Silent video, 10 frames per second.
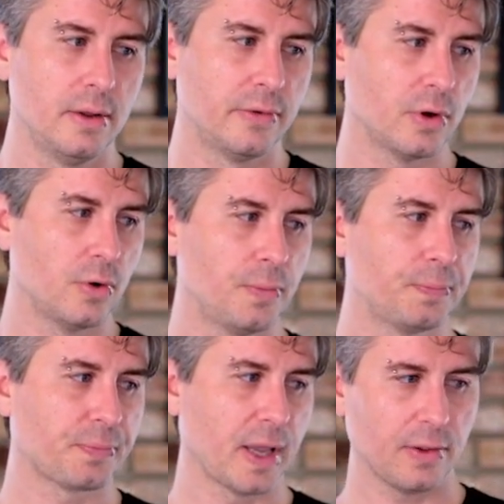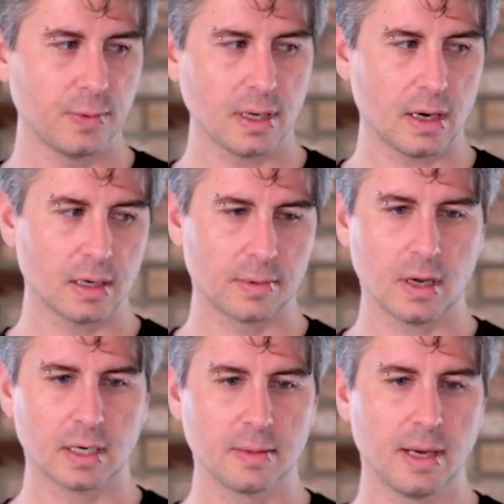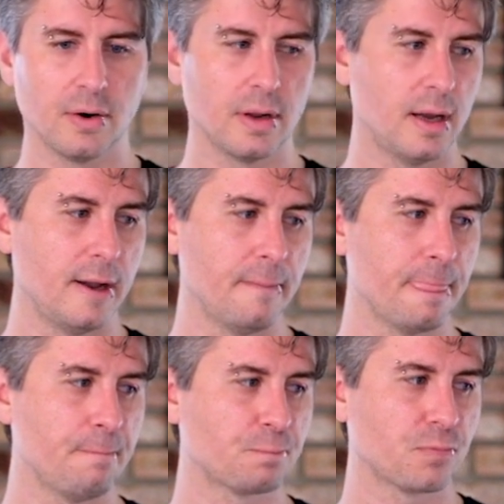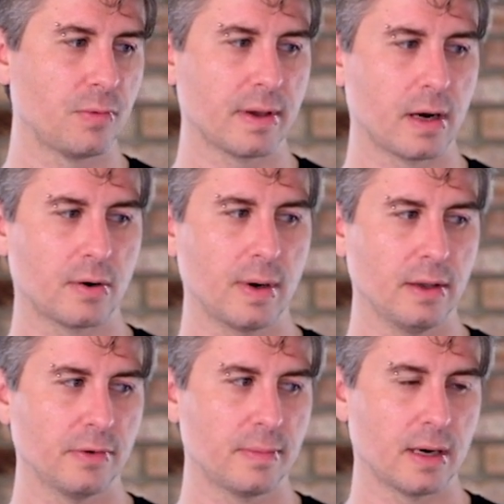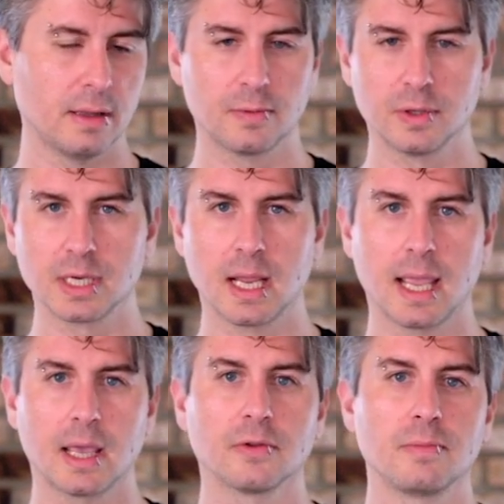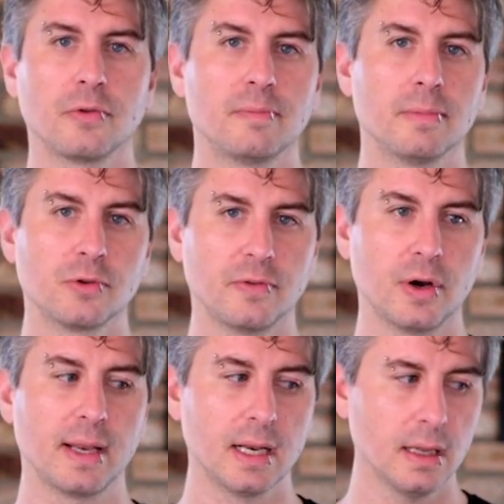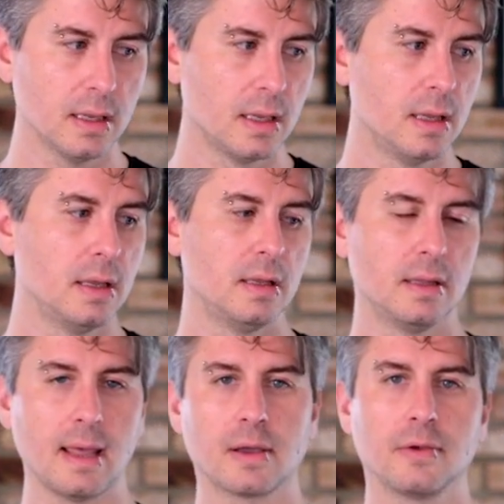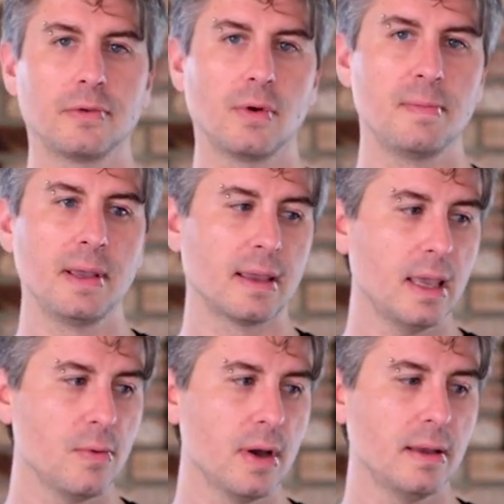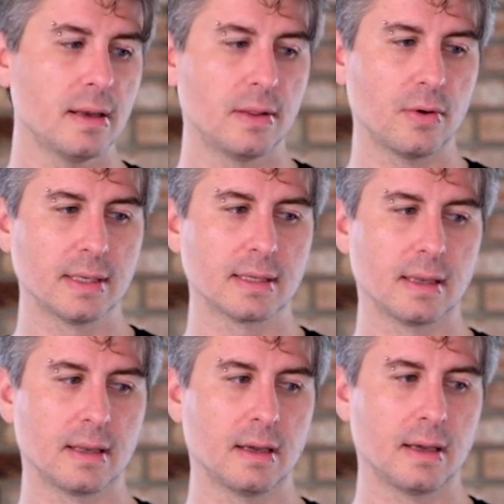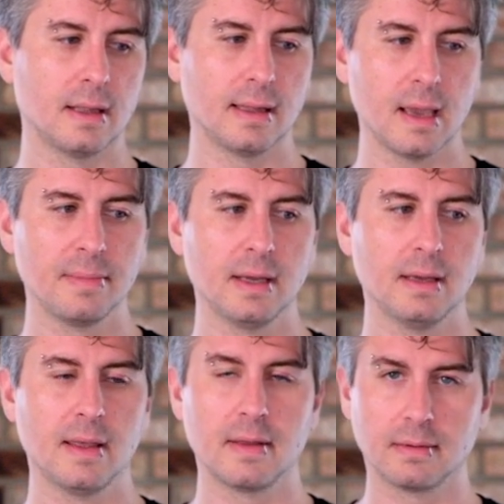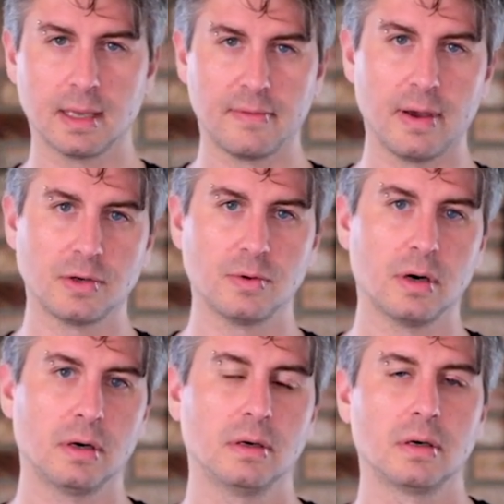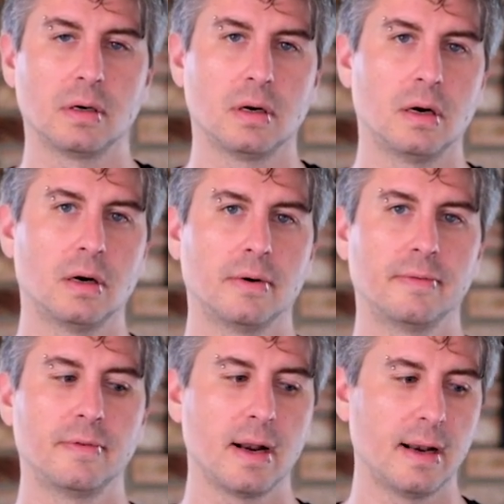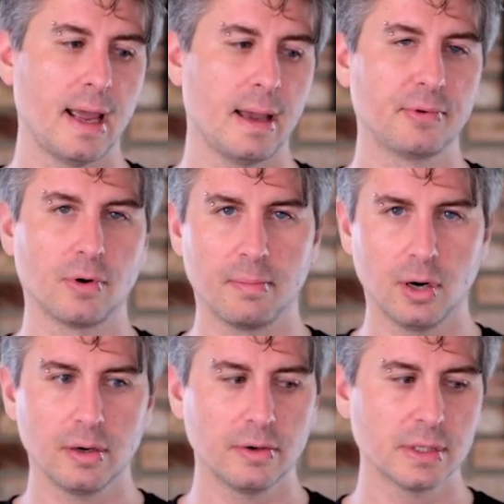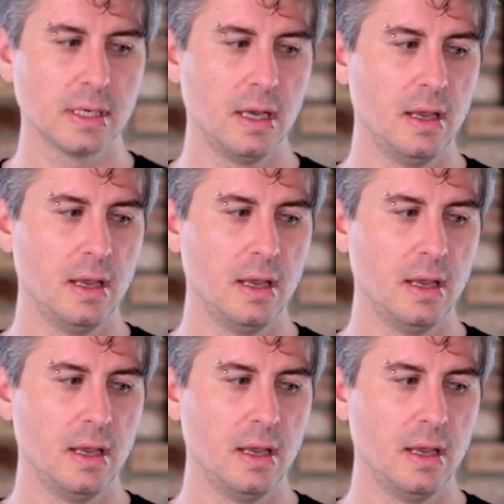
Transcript: So as we talked talked about, um, we got our Rails monolith, which handles most, most of our data. That goes through API gateway and either hits a, a Lambda and then kind of out to our, our front-end apps or our partners.